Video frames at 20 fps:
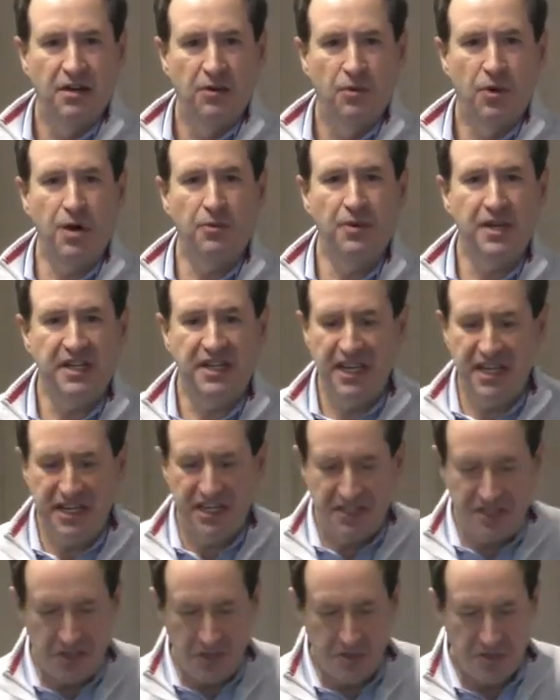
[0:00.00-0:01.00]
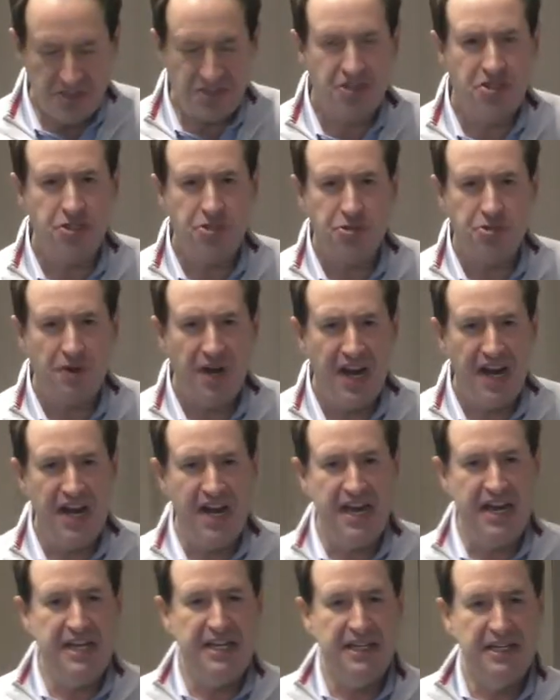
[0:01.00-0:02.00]
What we need to do is
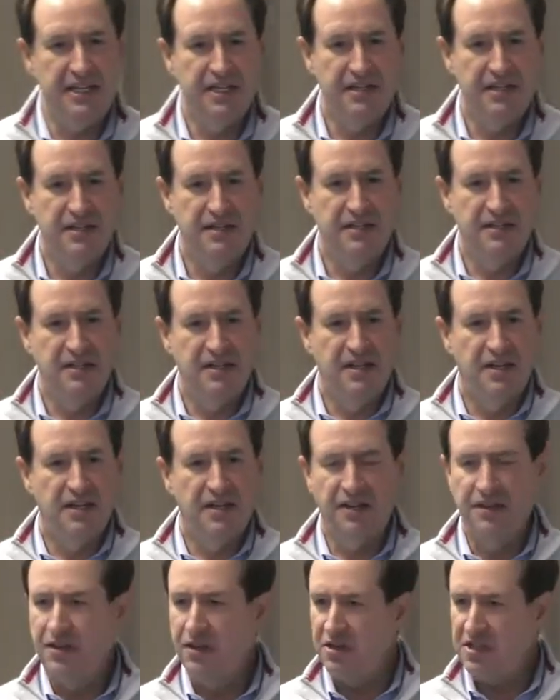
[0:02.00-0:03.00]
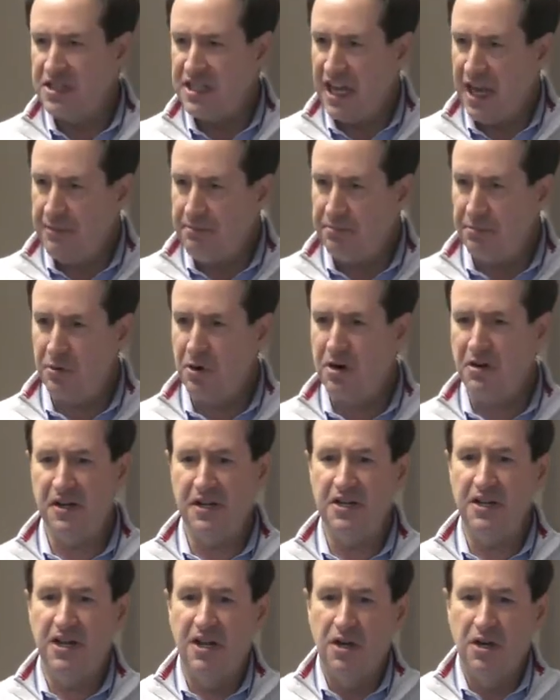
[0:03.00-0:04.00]
trade the
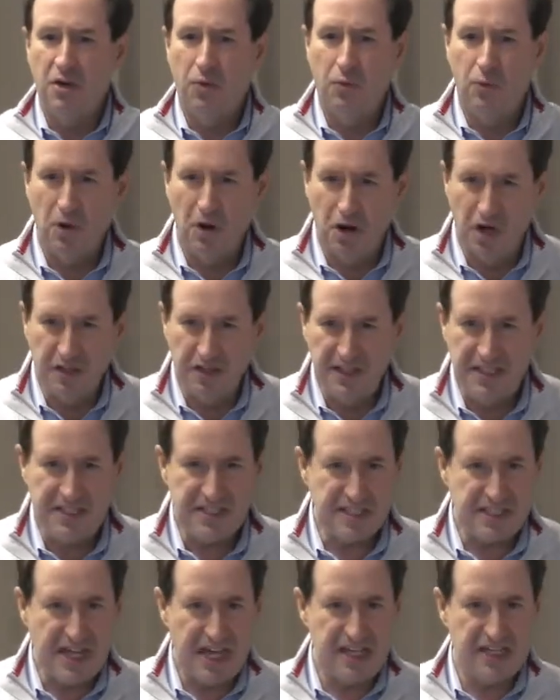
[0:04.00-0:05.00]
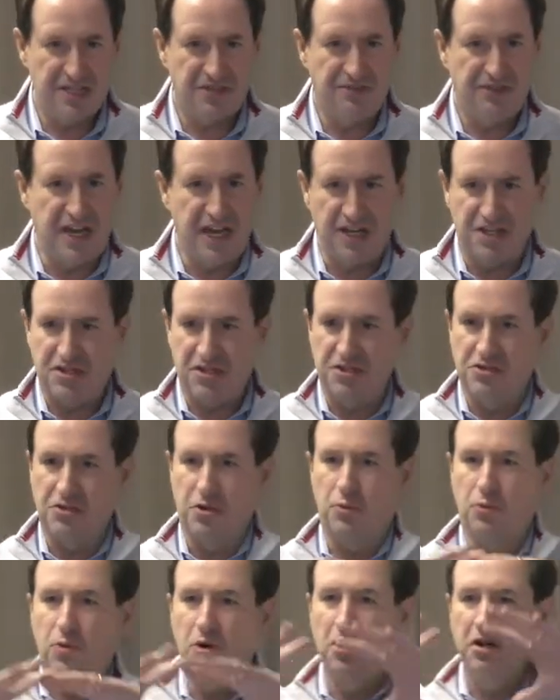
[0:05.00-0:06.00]
temporary worldly satisfactions
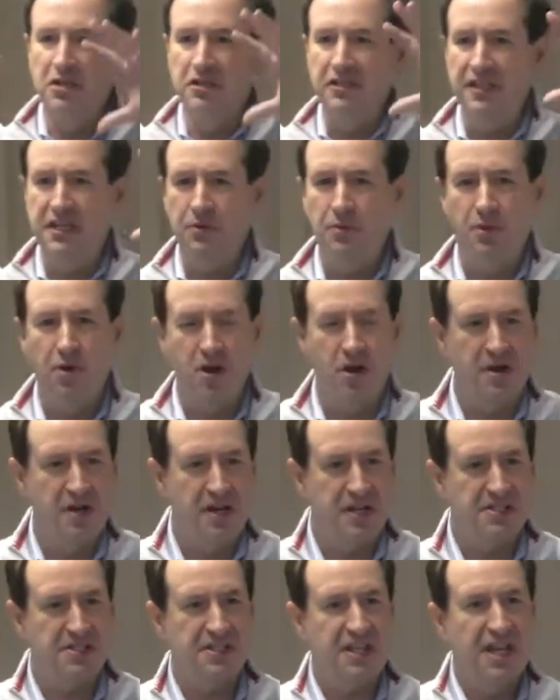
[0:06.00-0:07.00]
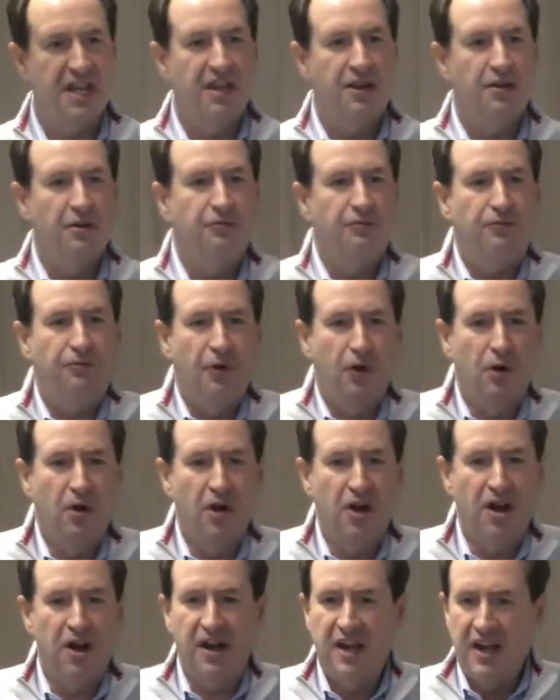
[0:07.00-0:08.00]
or worldly worries
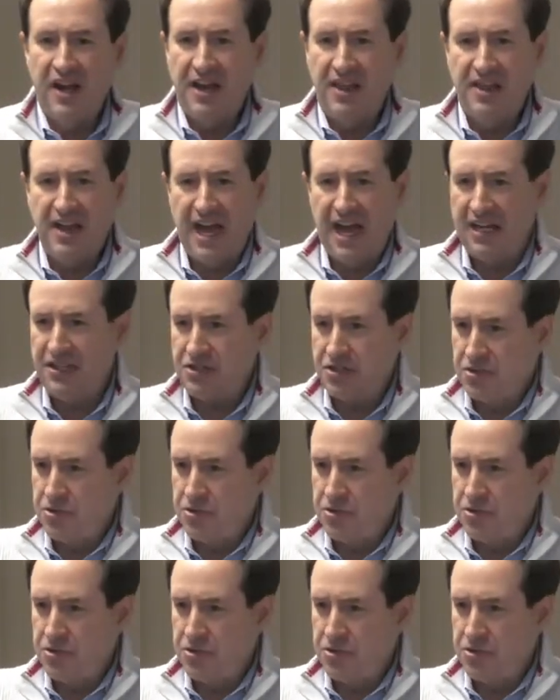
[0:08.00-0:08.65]
for that